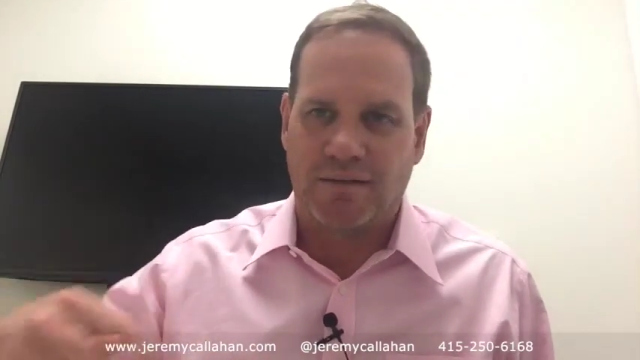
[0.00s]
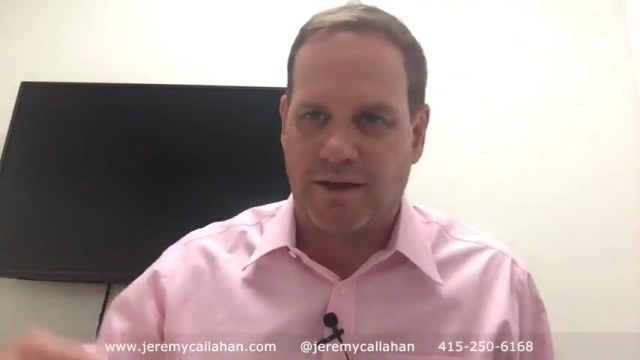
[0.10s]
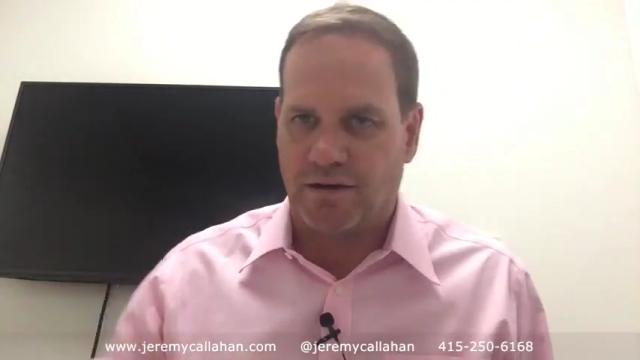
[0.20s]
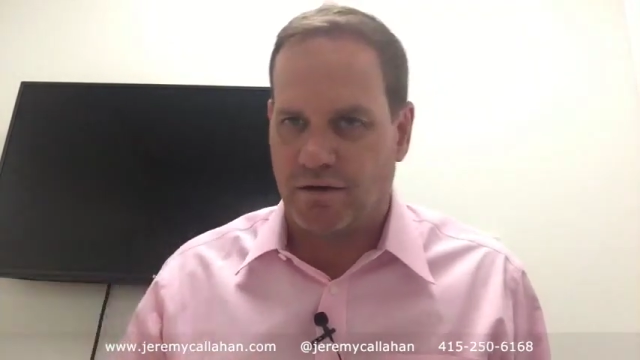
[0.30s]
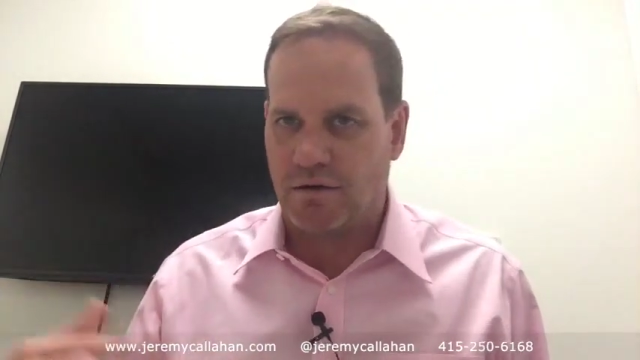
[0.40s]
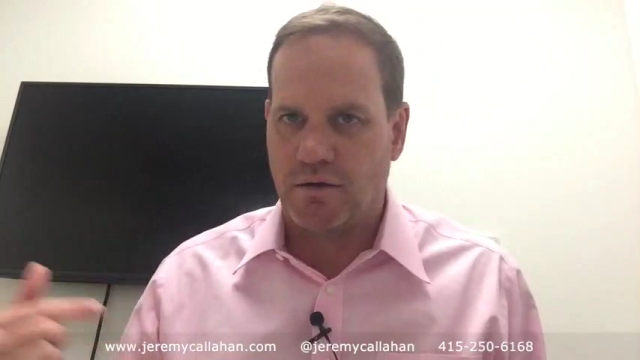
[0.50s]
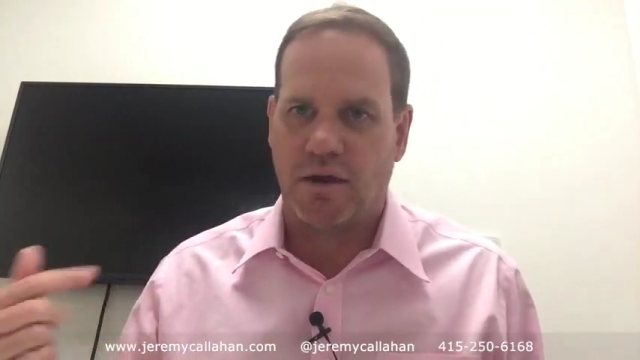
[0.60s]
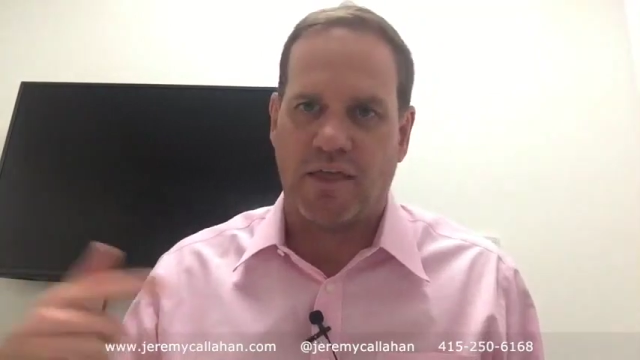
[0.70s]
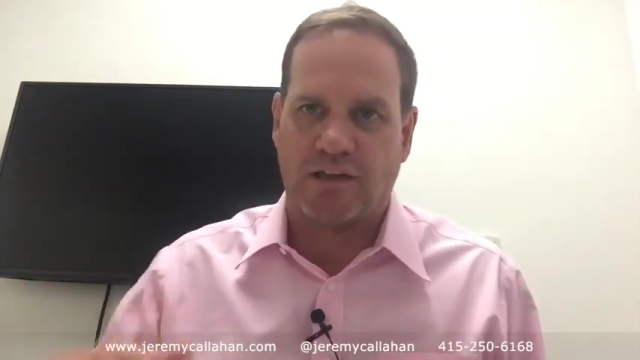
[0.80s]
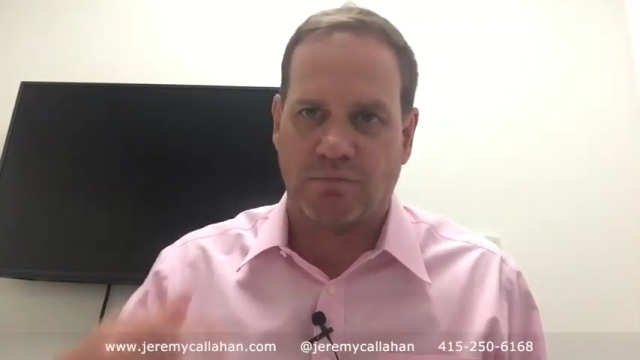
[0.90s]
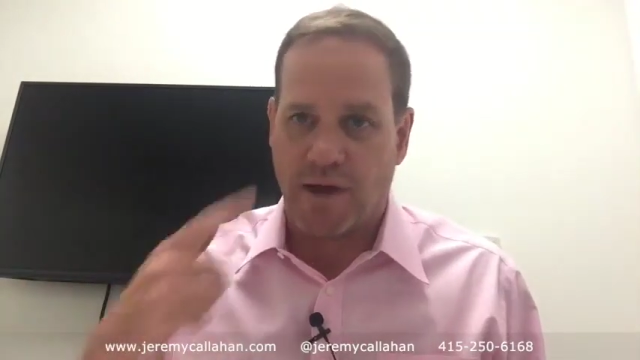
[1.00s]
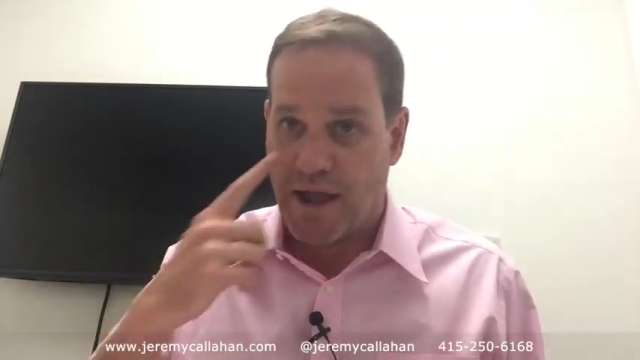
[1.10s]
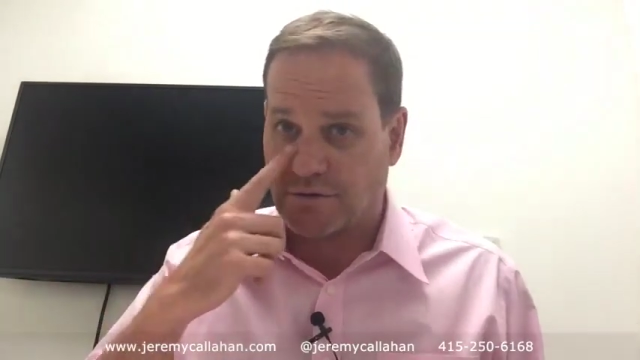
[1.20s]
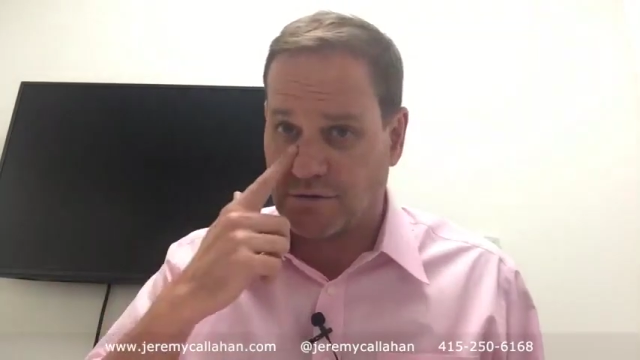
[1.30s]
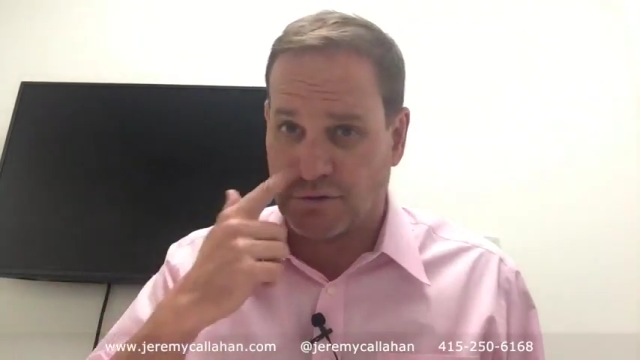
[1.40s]
later, and that's when I
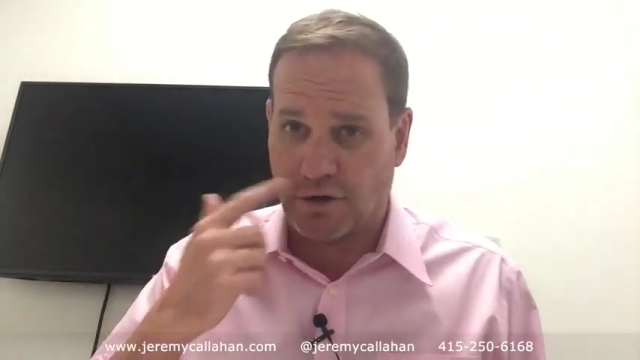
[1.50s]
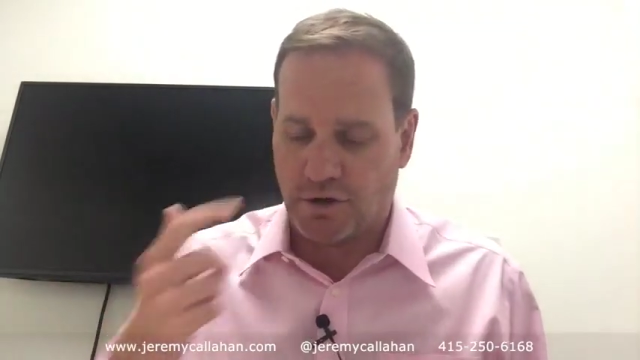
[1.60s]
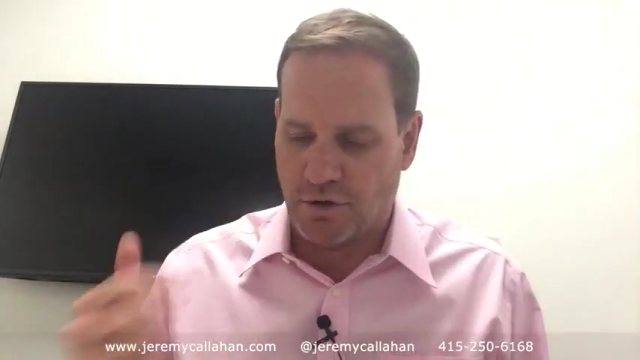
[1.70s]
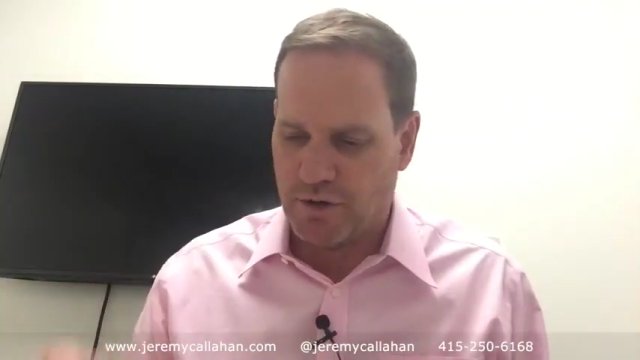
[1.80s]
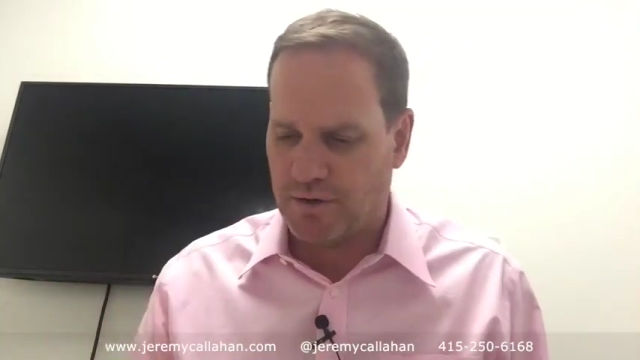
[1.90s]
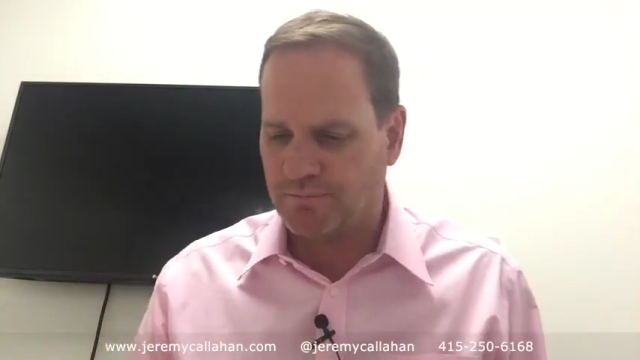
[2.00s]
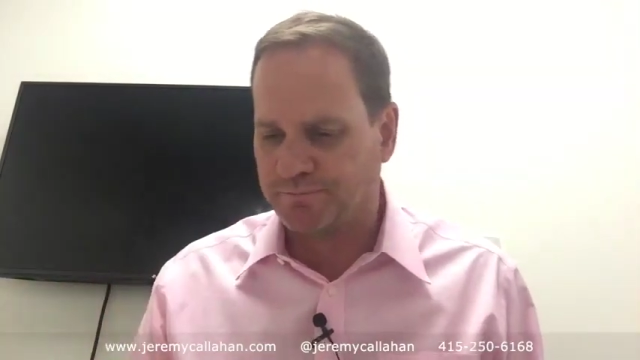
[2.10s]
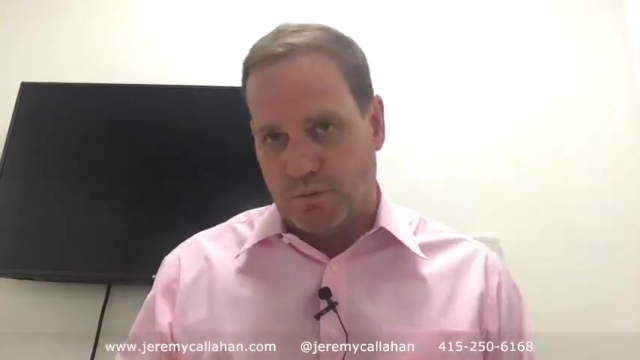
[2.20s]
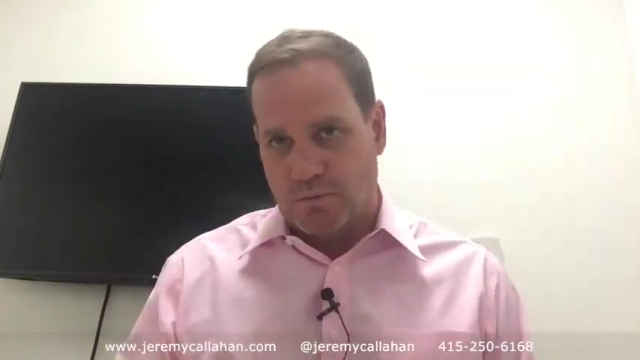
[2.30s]
actually start coding.